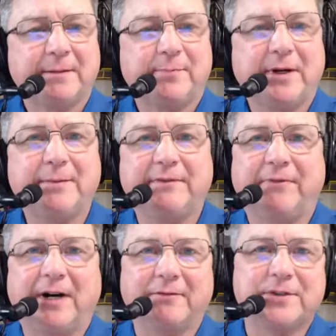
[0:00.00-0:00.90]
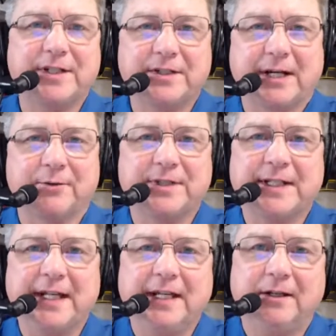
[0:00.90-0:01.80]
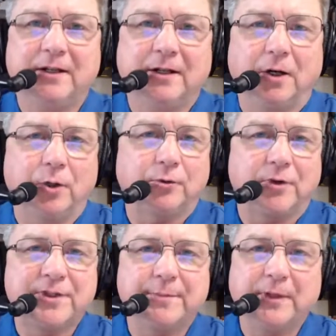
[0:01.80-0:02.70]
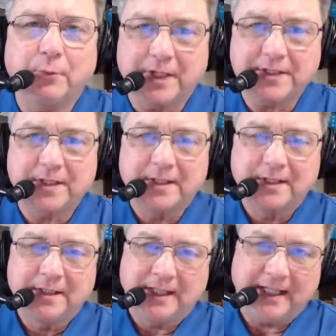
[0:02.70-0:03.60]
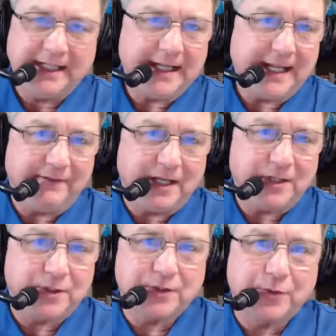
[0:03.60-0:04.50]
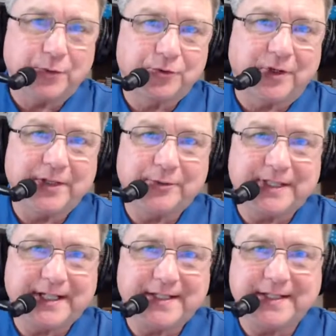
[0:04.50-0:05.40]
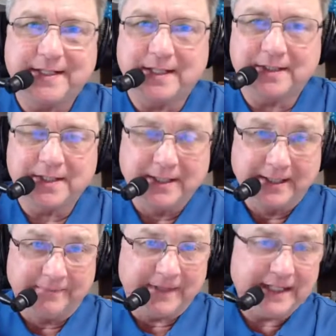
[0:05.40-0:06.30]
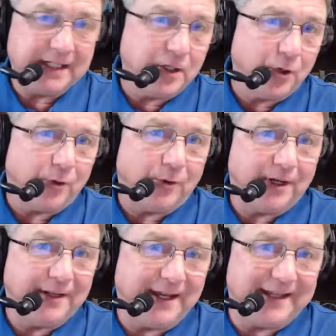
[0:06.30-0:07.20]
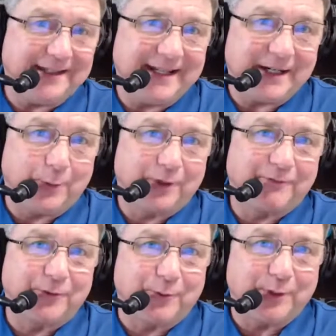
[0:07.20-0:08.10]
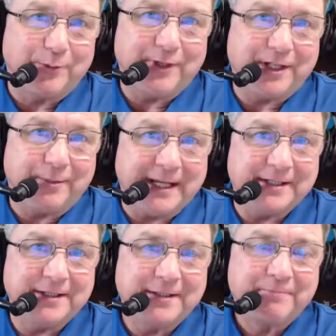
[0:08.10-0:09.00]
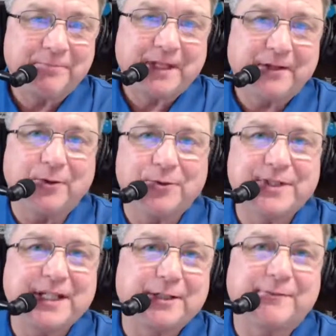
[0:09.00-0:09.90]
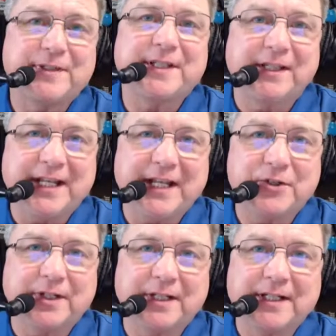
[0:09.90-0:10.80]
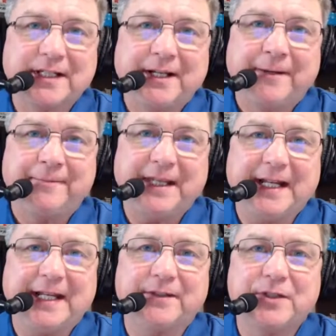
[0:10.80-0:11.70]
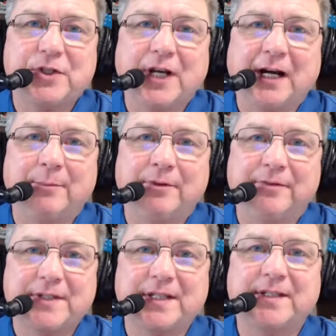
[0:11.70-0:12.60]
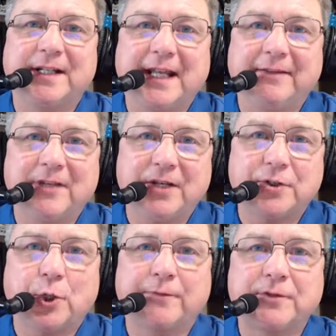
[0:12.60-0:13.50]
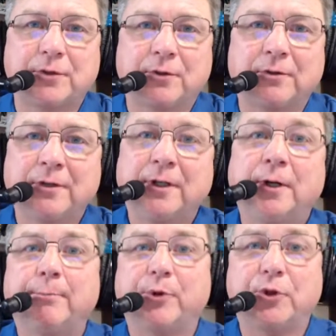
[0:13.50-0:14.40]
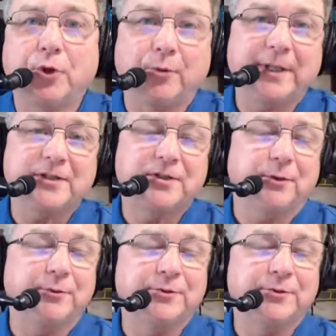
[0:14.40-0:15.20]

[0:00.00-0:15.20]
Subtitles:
probably 5 or 6 hours a day, all across the Midwest. Any aviation school trying to entice these kids. They didn't know that I worked for the recruiting command. There were 6 of us in the nation that had this job of assistant aviation officer procurement. So it